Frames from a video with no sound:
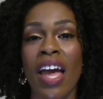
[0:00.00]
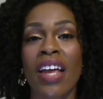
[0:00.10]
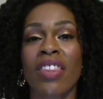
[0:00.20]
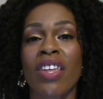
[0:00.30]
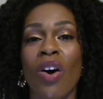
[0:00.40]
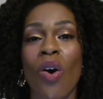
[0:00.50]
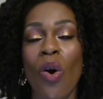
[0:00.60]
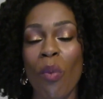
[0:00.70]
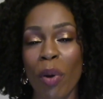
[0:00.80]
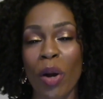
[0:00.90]
And the
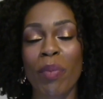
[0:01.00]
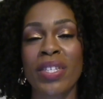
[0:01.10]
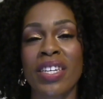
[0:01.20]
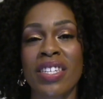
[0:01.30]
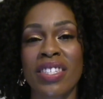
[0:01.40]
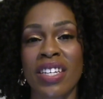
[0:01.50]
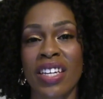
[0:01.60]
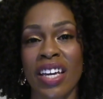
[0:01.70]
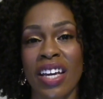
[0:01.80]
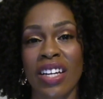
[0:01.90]
whole purpose is to
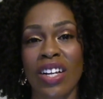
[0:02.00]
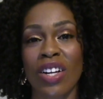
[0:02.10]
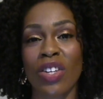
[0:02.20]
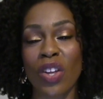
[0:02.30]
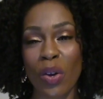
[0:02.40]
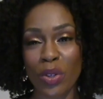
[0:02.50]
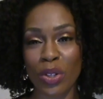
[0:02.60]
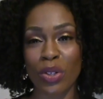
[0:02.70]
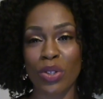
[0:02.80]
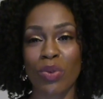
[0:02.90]
get
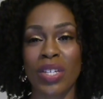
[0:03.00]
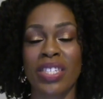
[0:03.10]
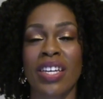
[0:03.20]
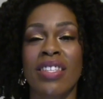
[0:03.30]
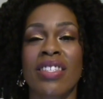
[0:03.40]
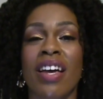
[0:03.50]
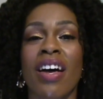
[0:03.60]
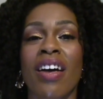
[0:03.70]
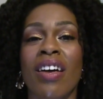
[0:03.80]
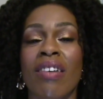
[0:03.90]
closer to a sense
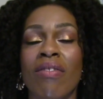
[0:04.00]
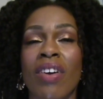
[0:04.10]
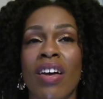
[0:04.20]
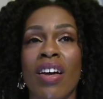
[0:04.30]
of